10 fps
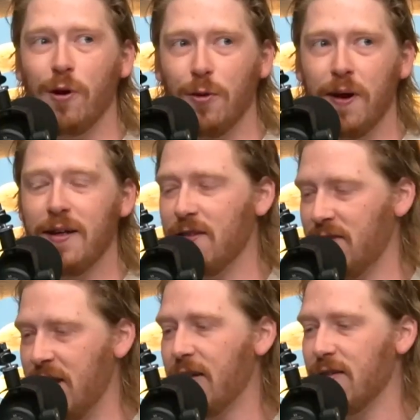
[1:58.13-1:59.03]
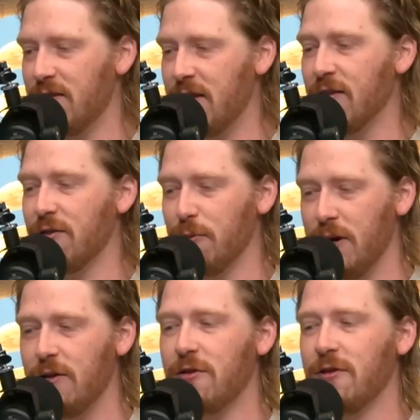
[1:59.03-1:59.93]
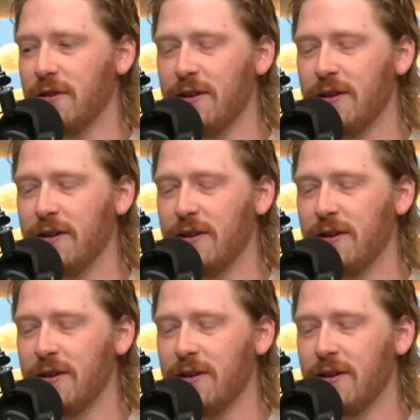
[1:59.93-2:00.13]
when you made the stainless steel switch,